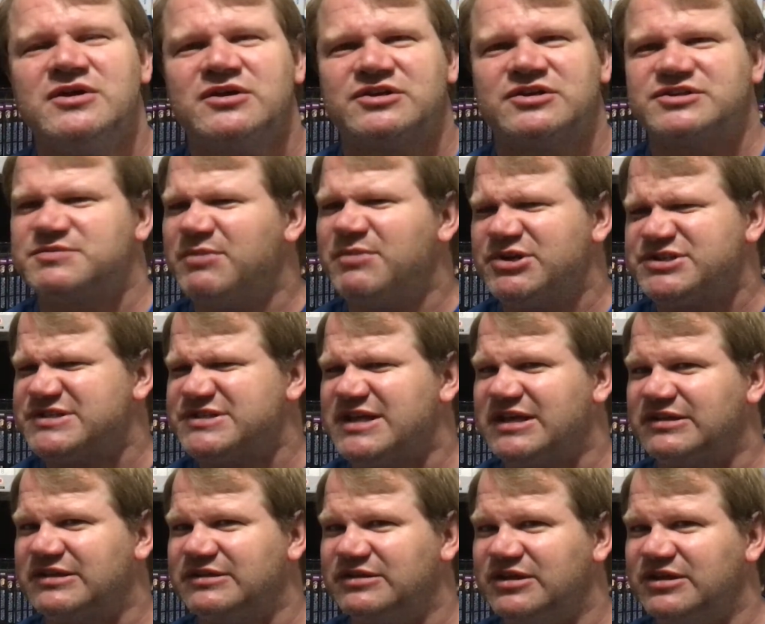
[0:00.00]
Because as much as
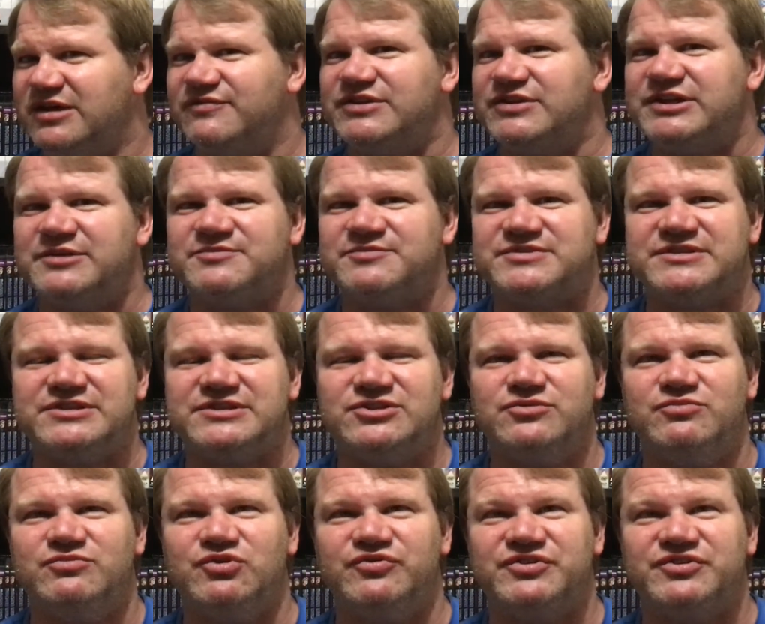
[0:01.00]
I love the MCU
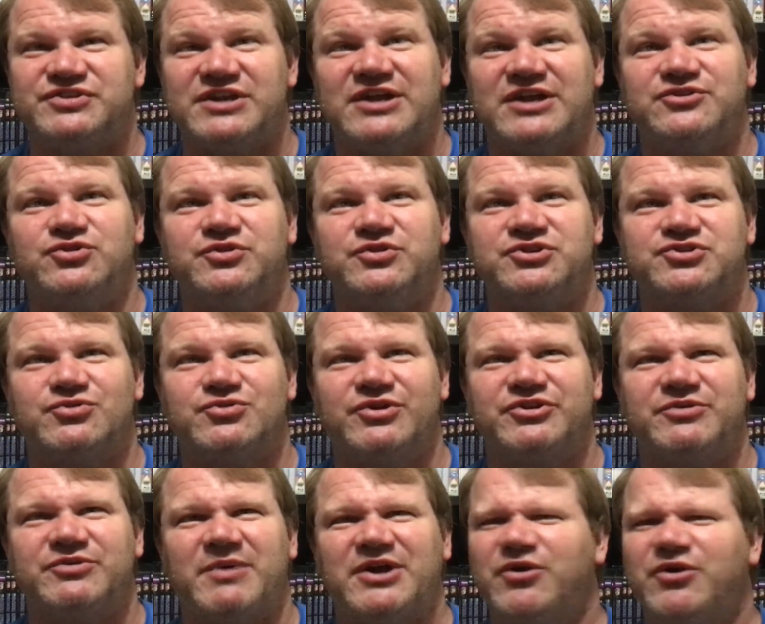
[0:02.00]
movies and I do enjoy
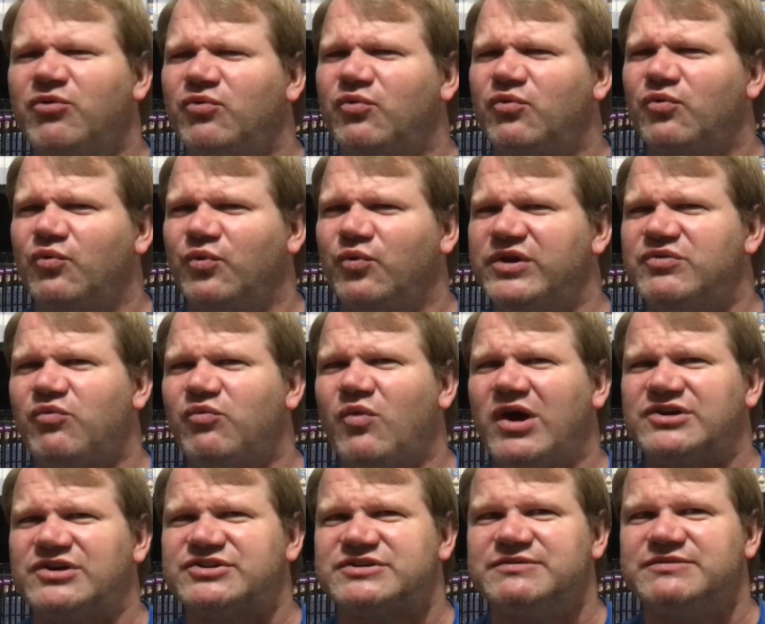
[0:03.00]
them, I don't
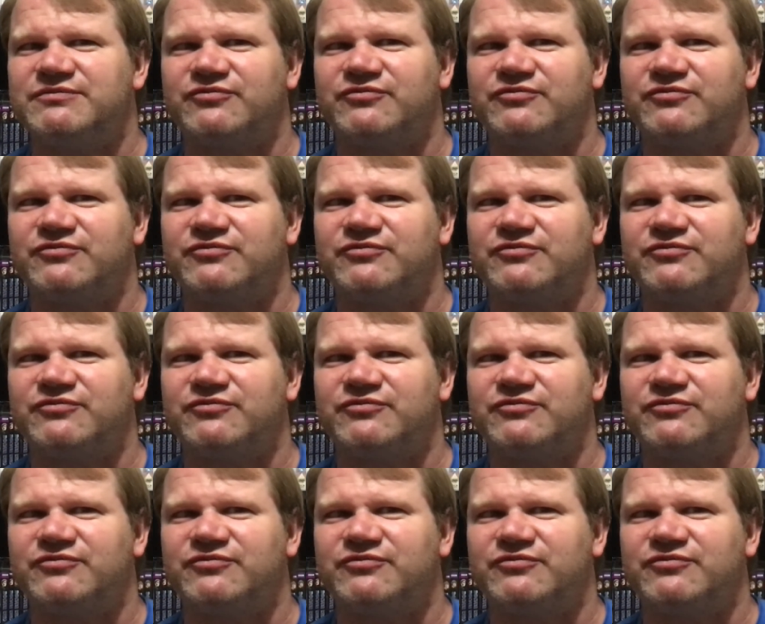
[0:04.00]
re-watch them